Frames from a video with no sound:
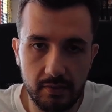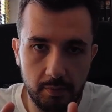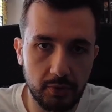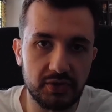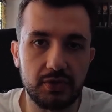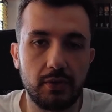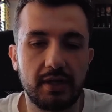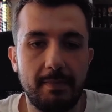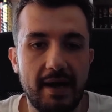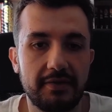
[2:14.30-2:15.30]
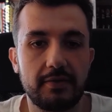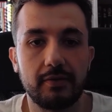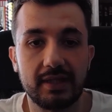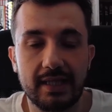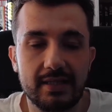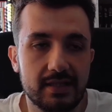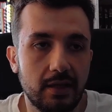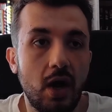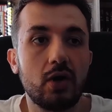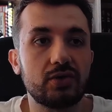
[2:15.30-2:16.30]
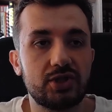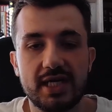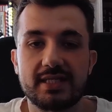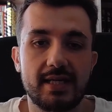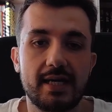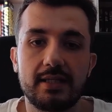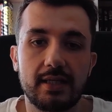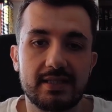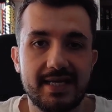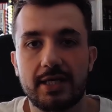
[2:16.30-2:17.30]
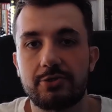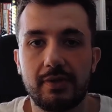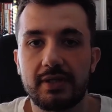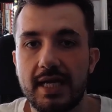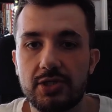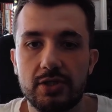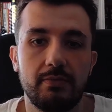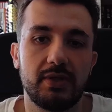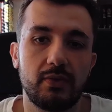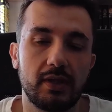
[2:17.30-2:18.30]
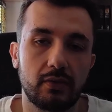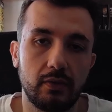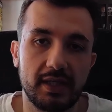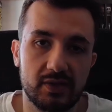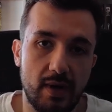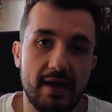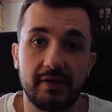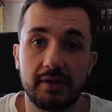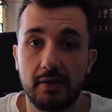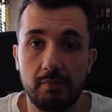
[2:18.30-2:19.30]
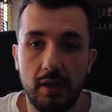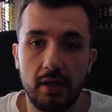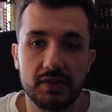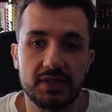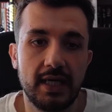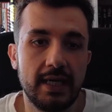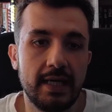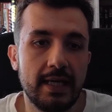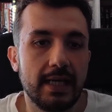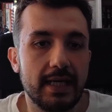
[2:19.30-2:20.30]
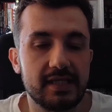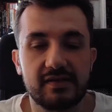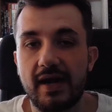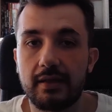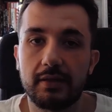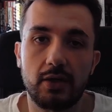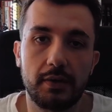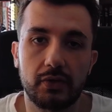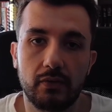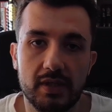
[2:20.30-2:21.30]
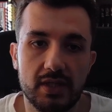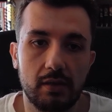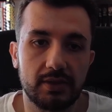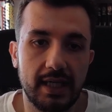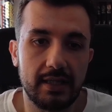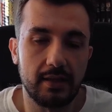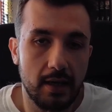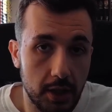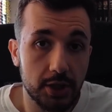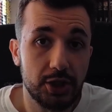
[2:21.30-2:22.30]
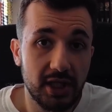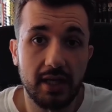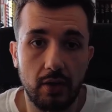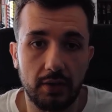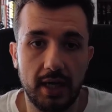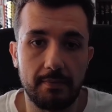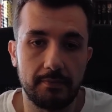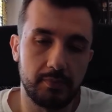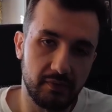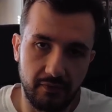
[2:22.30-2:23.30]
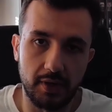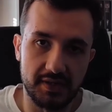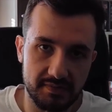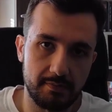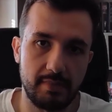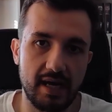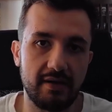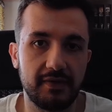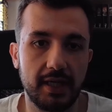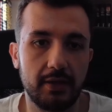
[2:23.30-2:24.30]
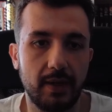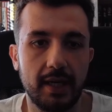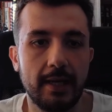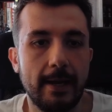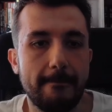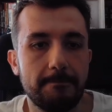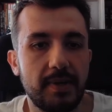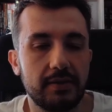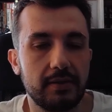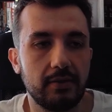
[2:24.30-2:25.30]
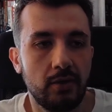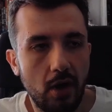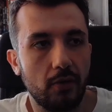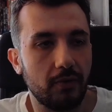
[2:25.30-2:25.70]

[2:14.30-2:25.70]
puts you on the path to it. That this long gestating sexual tension between Kulej's wife and her boss is finally going to result in her cheating on him for his benefit anyway. But no,